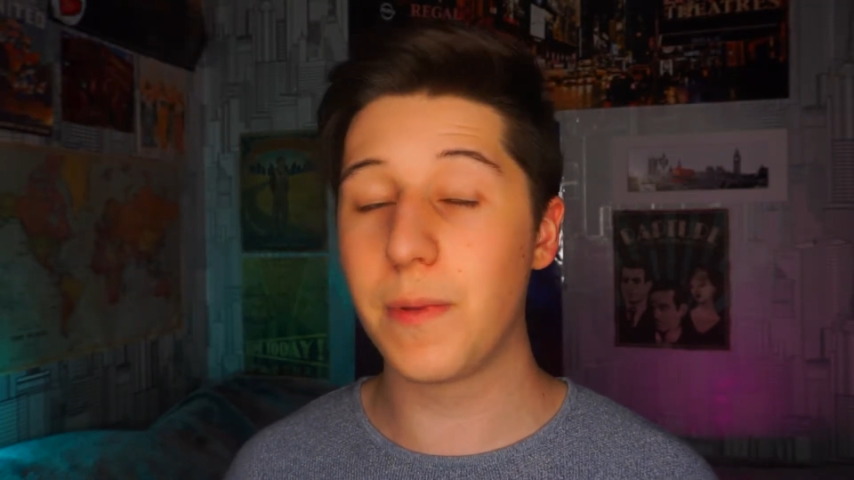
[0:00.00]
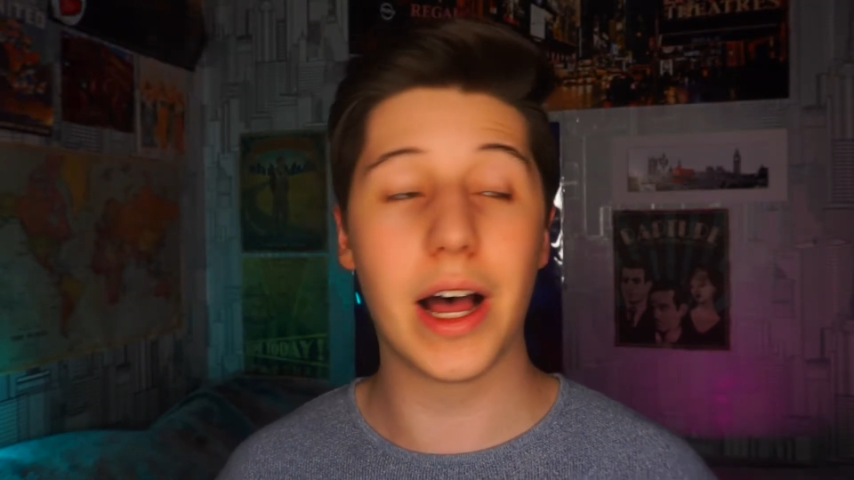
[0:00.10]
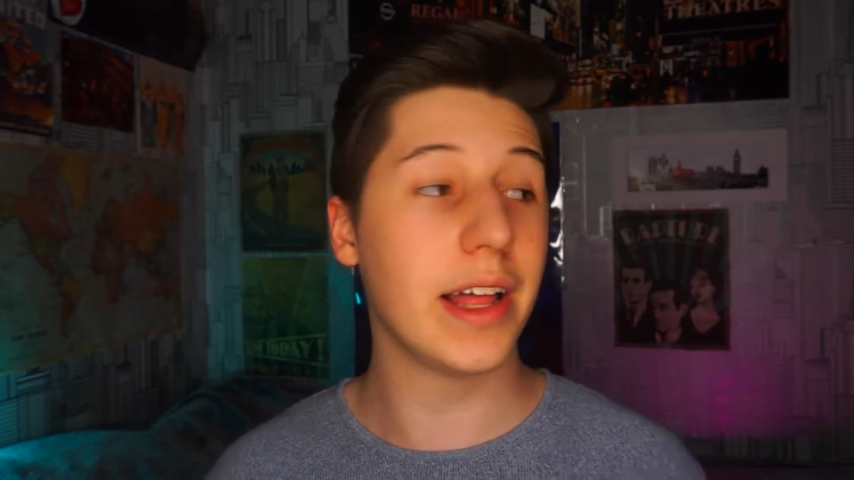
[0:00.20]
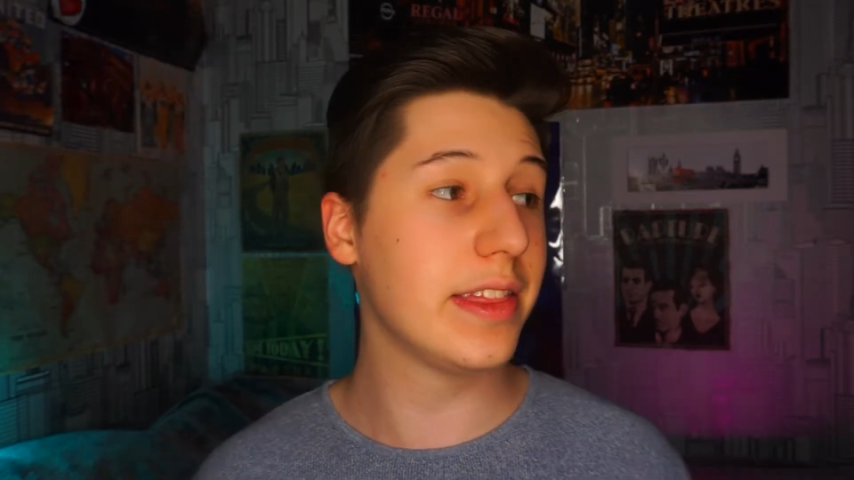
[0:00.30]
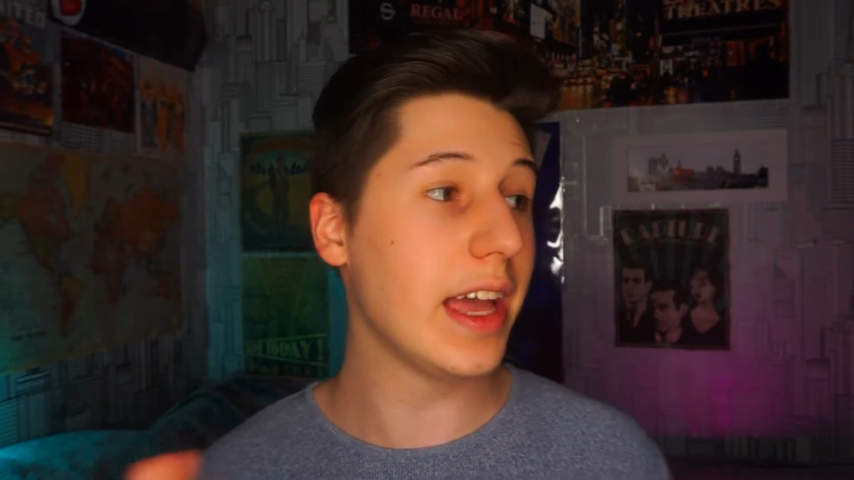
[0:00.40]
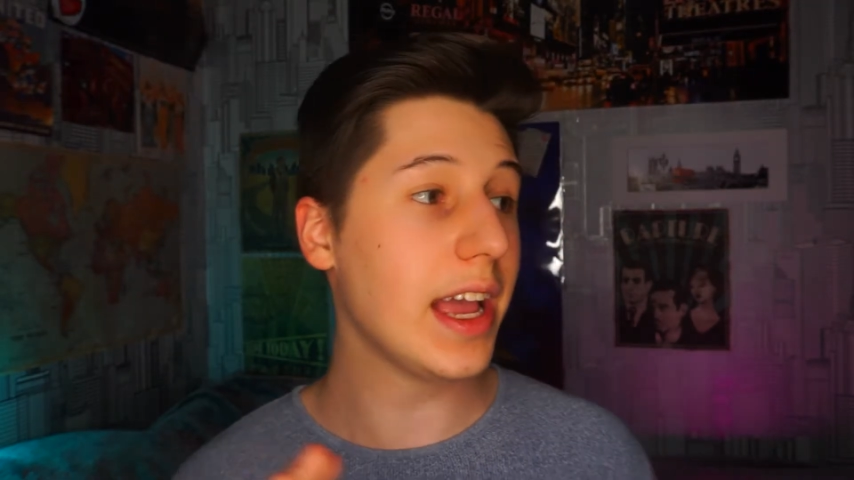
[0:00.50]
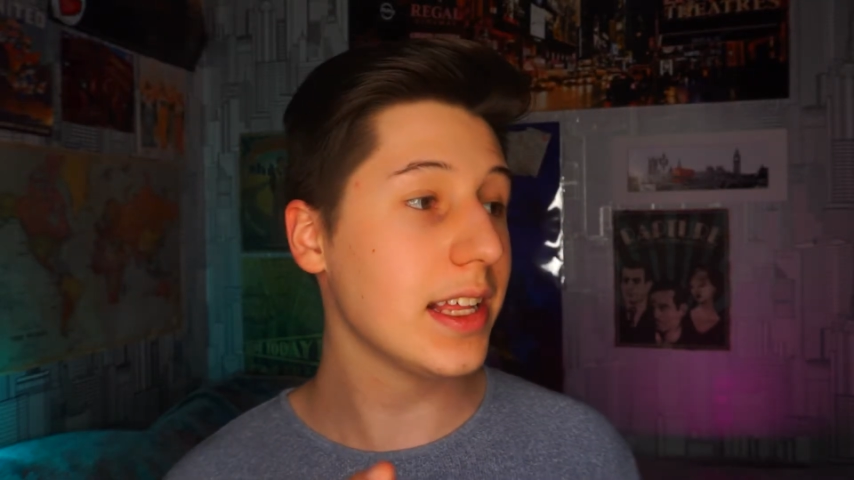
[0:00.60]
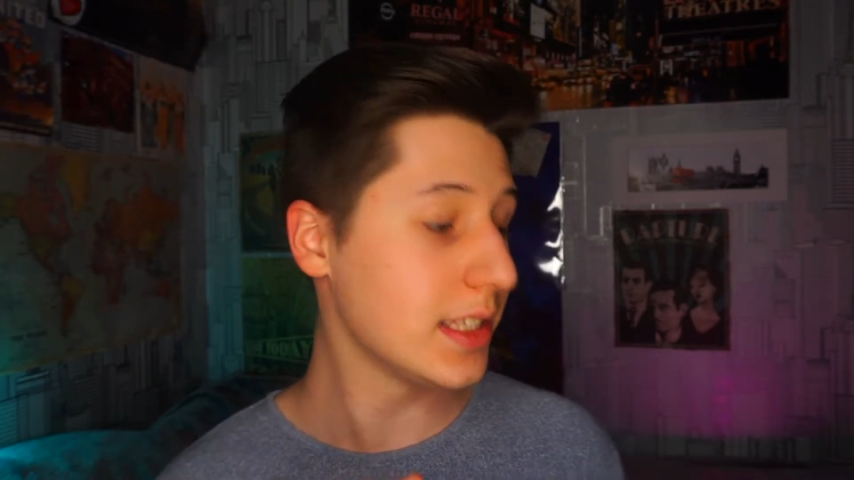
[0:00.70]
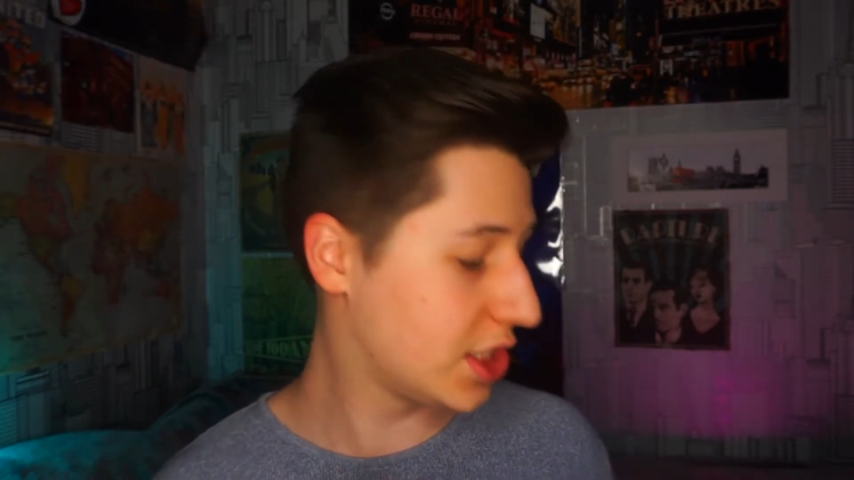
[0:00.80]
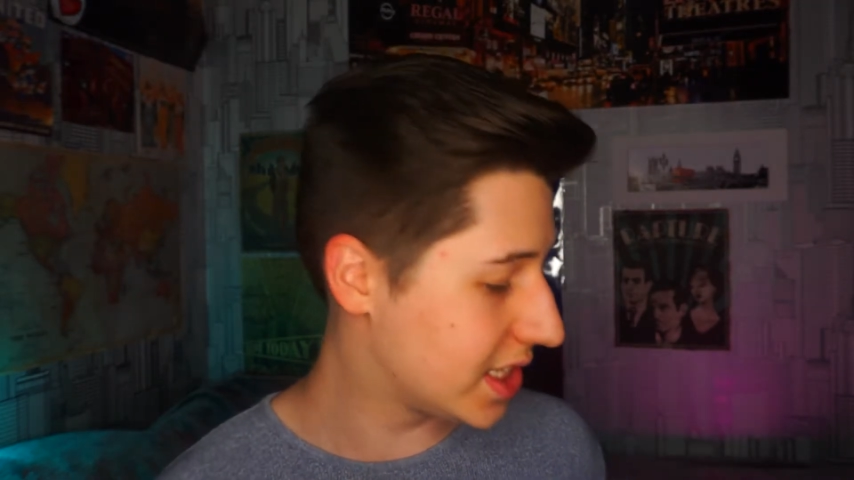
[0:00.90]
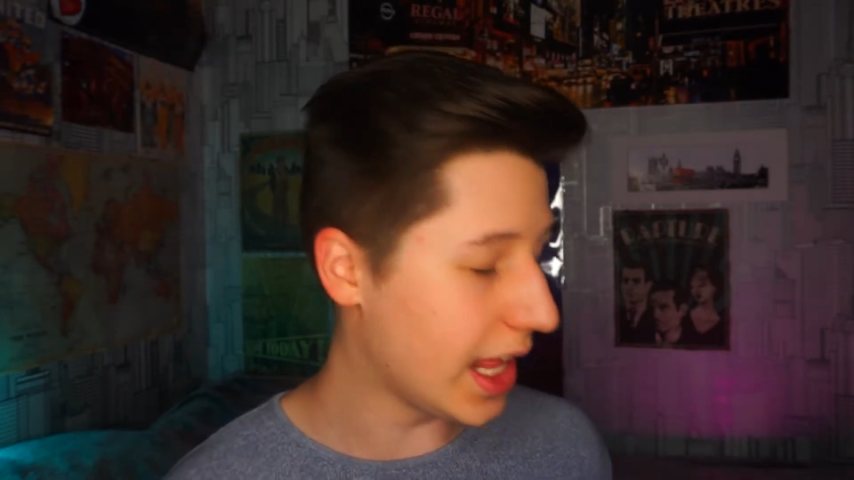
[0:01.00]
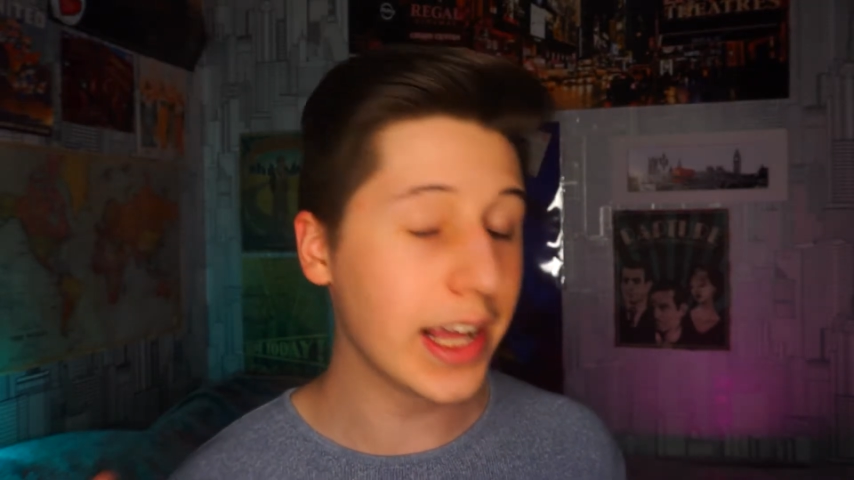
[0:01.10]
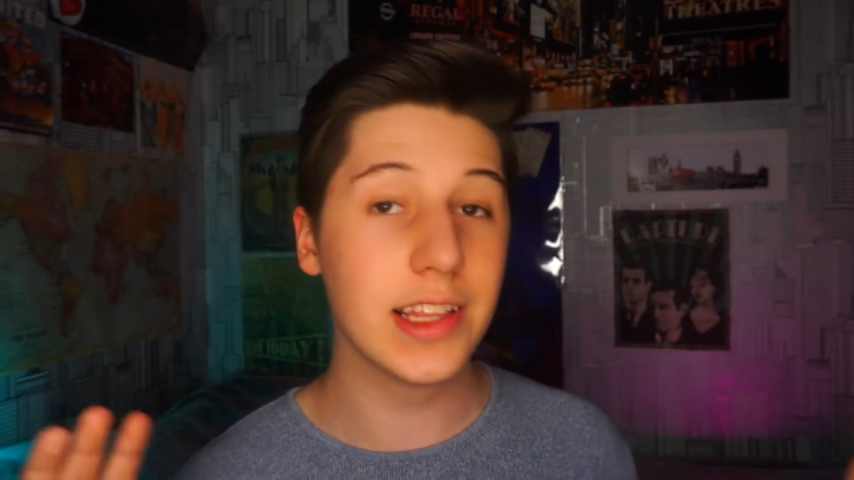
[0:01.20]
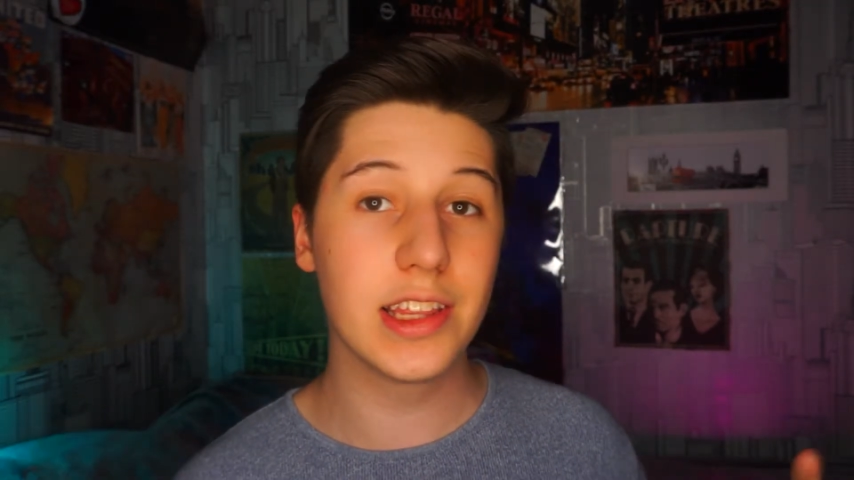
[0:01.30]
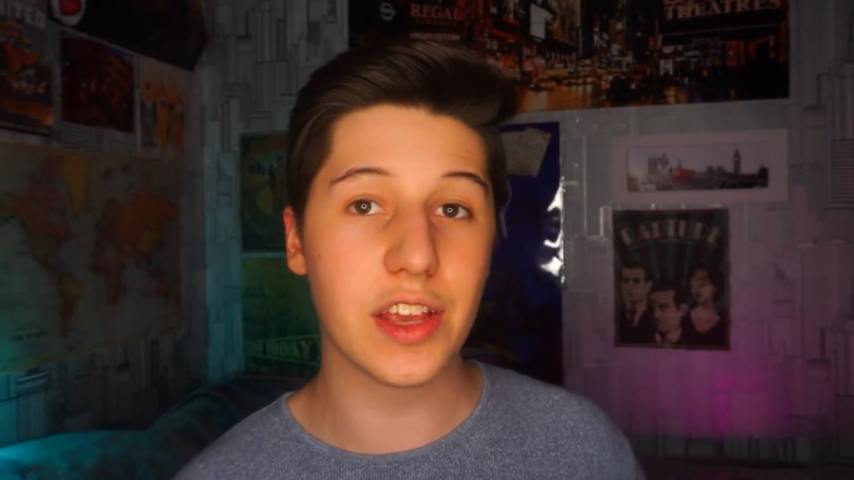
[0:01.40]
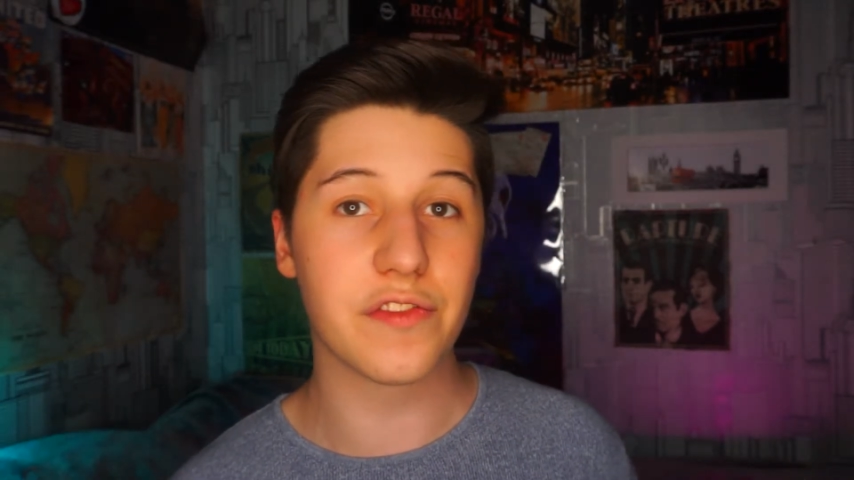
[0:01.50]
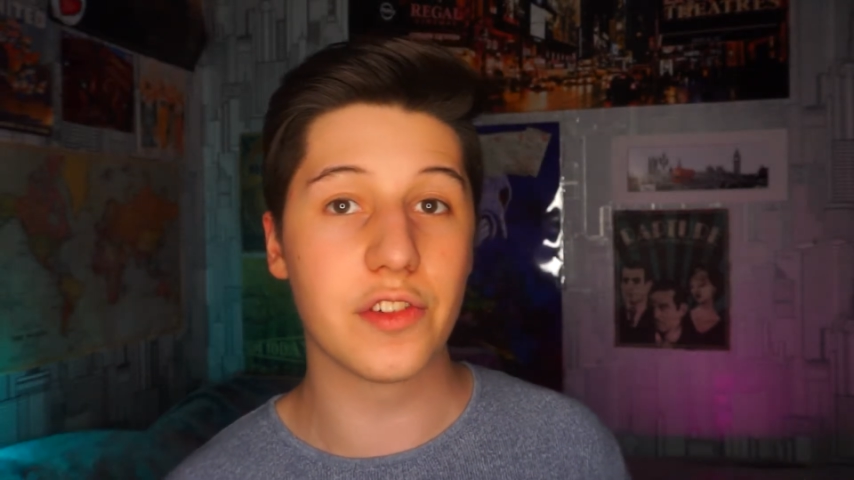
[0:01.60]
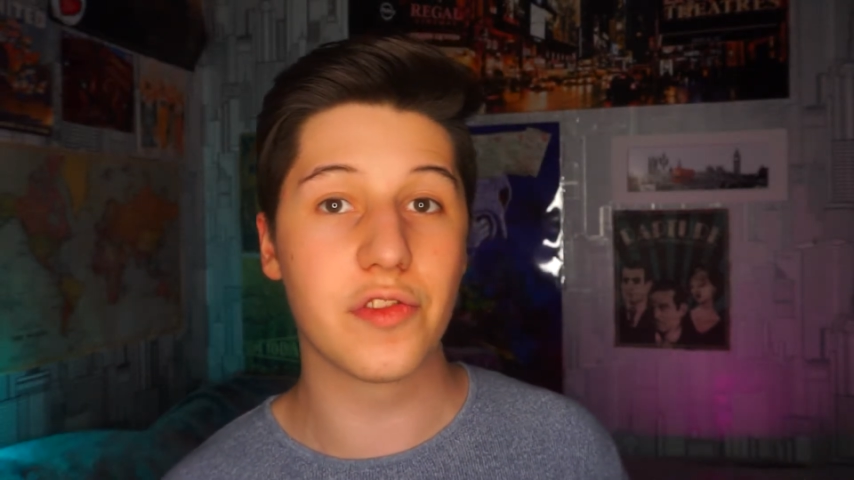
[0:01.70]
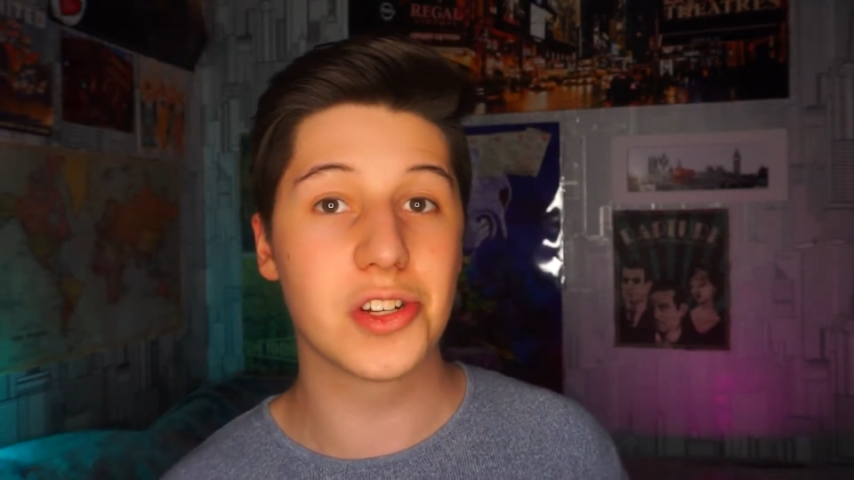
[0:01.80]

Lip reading: but they are slightly different.